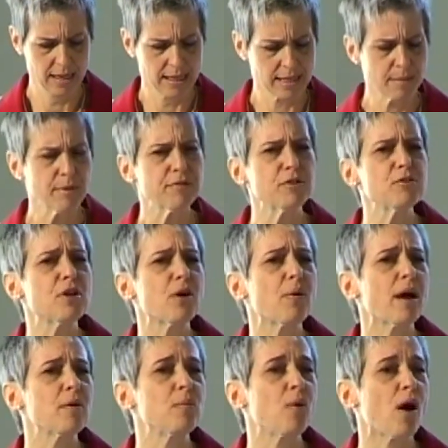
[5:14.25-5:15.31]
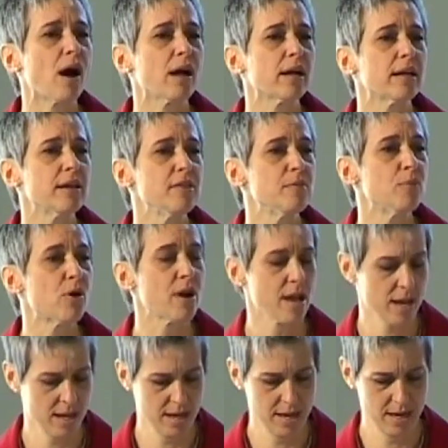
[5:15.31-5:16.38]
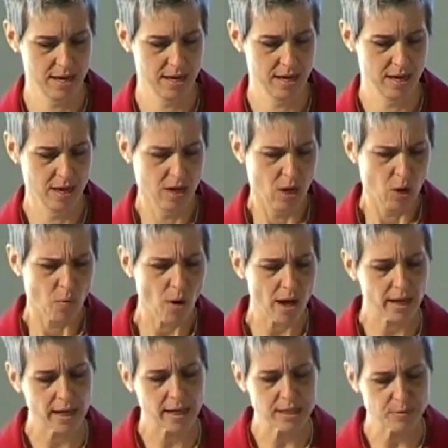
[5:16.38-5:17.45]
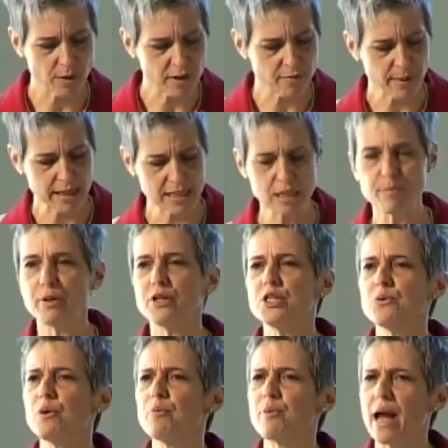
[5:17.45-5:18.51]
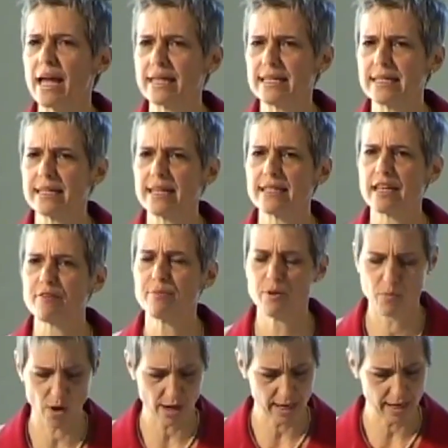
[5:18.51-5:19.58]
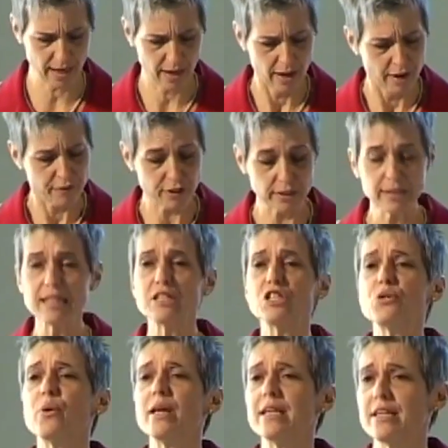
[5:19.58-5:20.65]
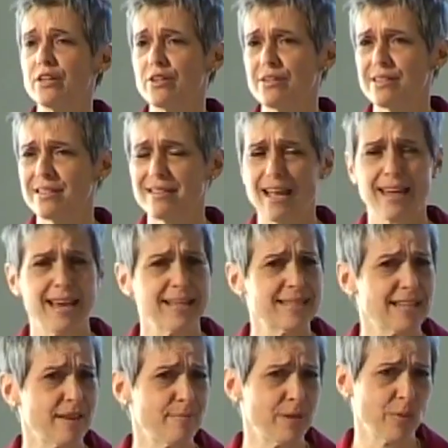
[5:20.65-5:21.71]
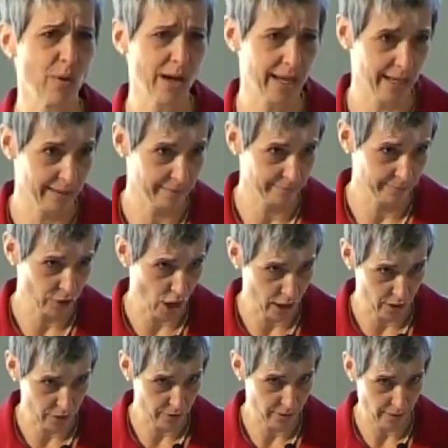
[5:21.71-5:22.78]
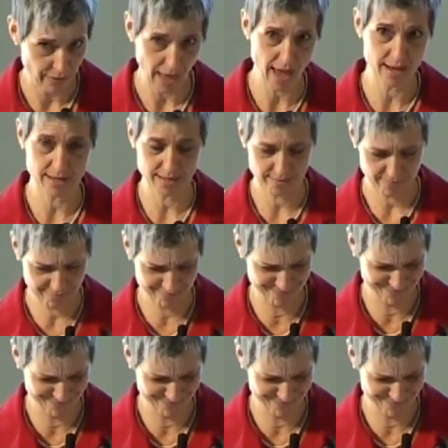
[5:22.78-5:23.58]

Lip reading: Some of you know I walk in the morning. Walking is one of my spiritual practices. I've been walking for at least 20 years. I guess I've been walking longer than that.